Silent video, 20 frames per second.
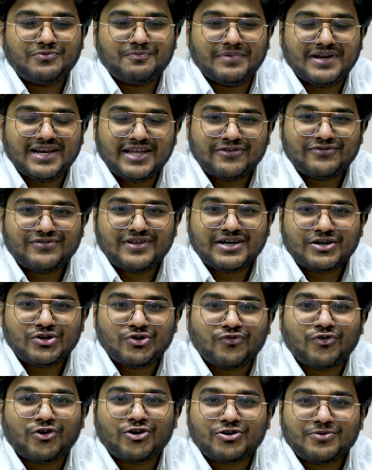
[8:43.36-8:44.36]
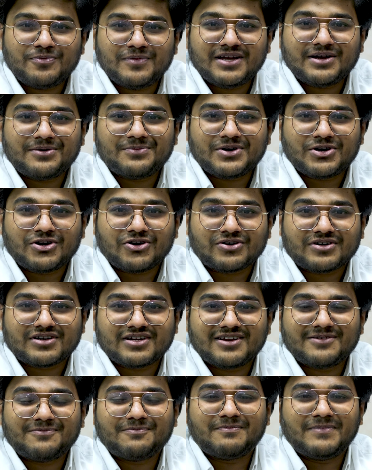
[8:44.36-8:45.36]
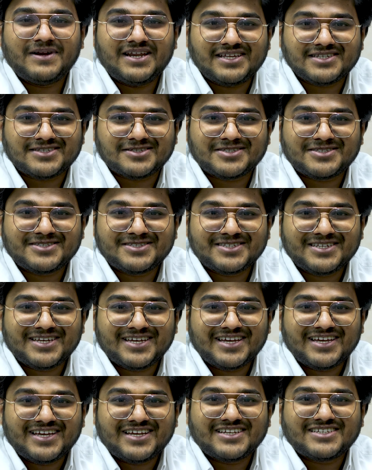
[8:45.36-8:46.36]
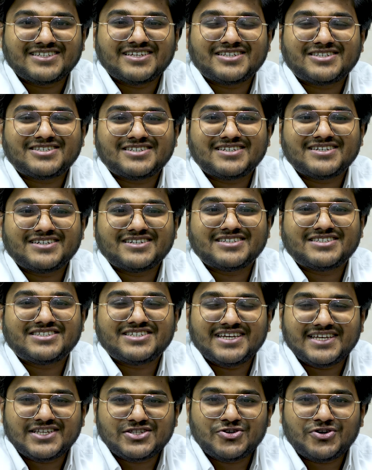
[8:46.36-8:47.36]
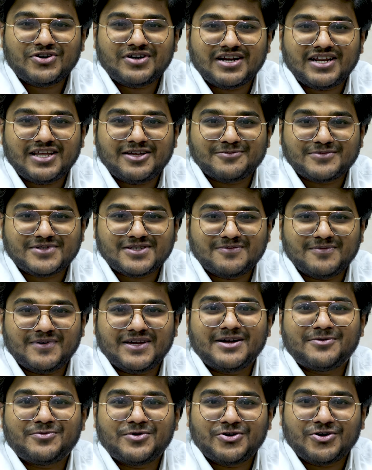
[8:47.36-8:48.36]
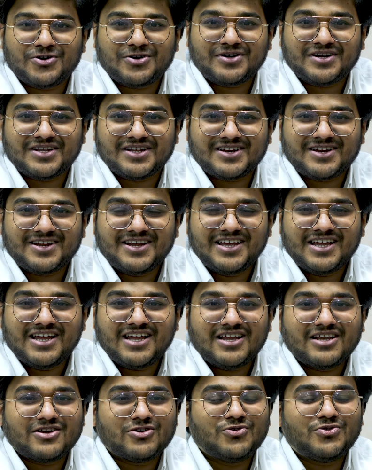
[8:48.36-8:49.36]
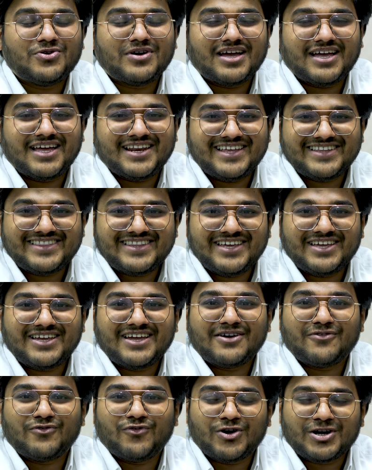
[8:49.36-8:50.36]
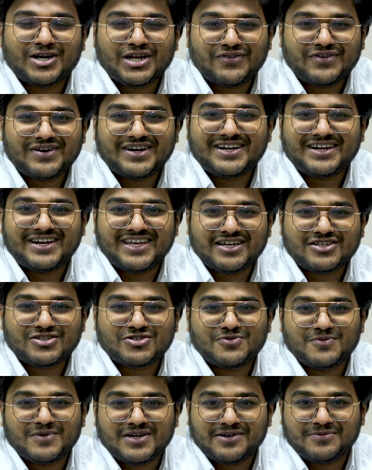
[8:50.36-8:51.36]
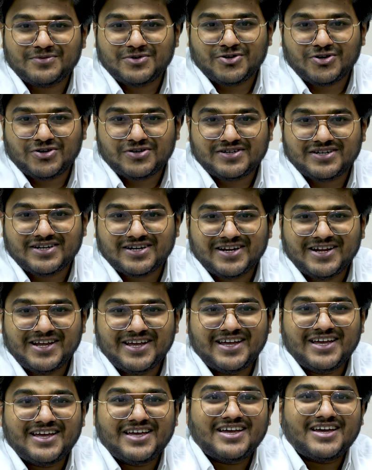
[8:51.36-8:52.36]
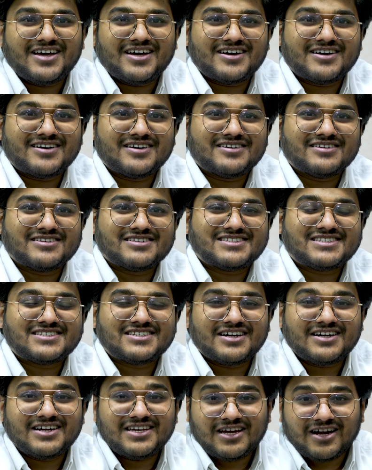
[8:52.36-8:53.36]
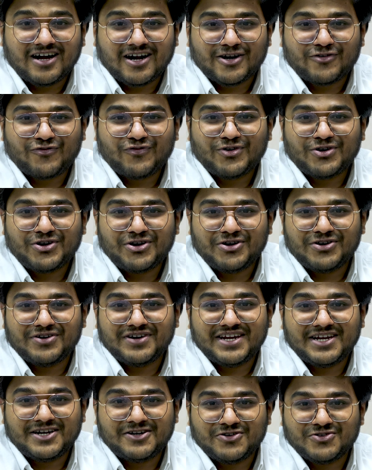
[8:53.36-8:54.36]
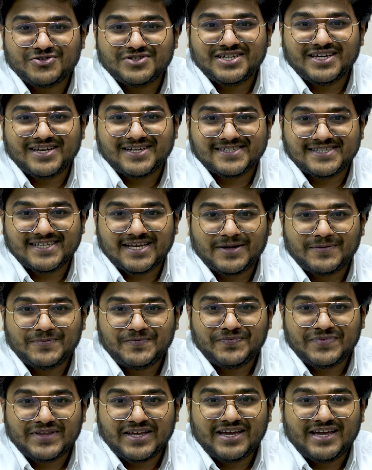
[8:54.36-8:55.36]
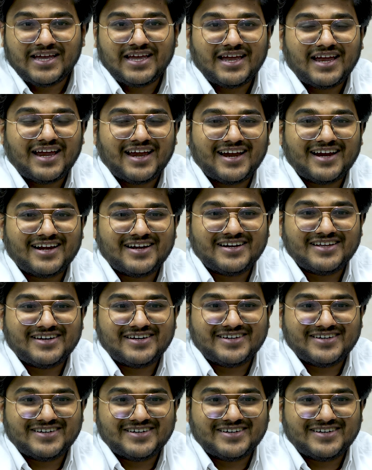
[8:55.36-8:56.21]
believe that you want to become a doctor, please just chase your dreams, become a doctor. Do anything and whatever it takes to become a doctor. Study hard for your NEET UG exam, and